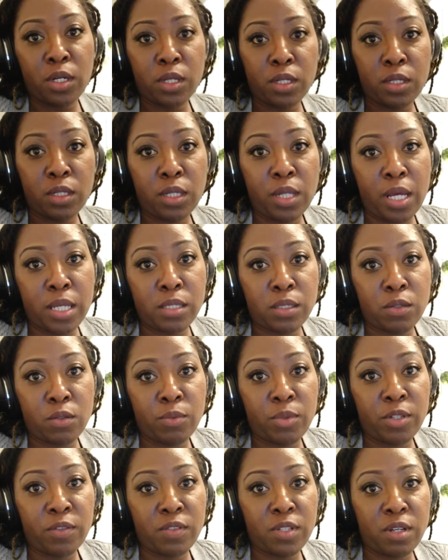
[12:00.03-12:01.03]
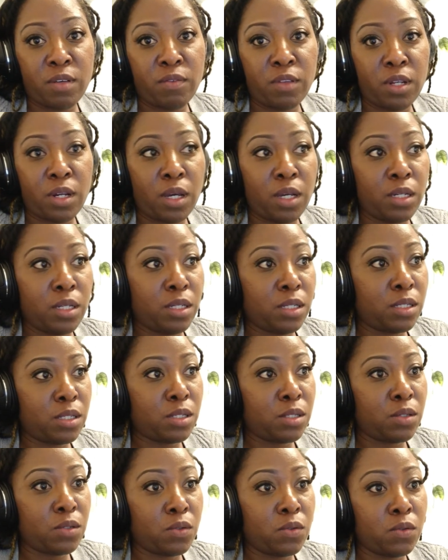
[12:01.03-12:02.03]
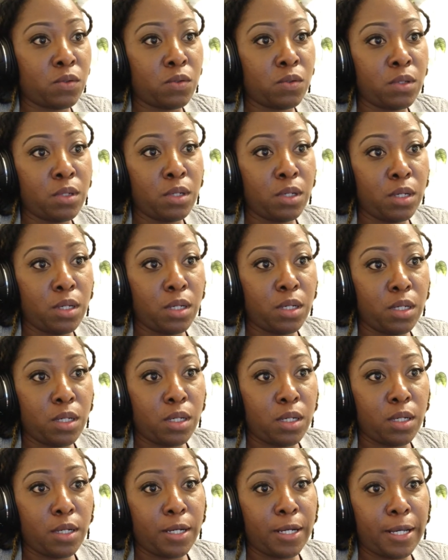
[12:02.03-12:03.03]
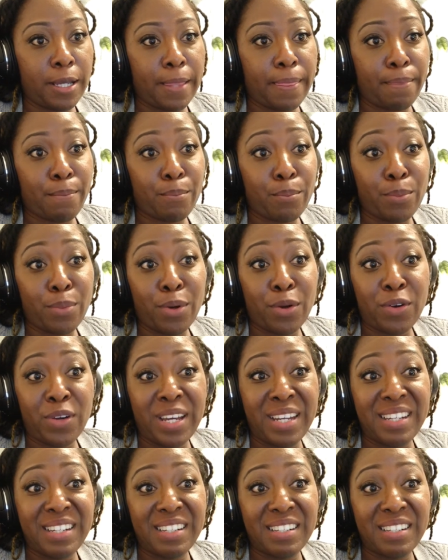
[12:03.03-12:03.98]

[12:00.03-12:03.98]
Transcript: the last little bit of stuff that I need to print,